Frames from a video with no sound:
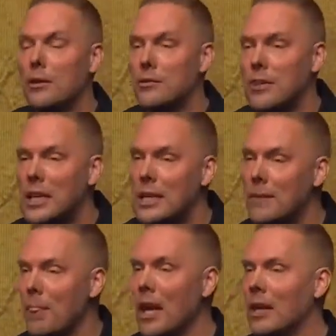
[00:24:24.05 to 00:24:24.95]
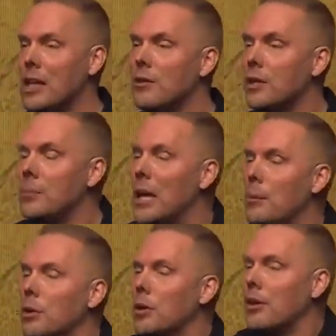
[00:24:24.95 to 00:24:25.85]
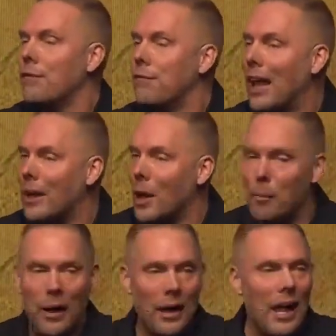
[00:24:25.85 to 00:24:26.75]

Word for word: The seed needs to be able to develop,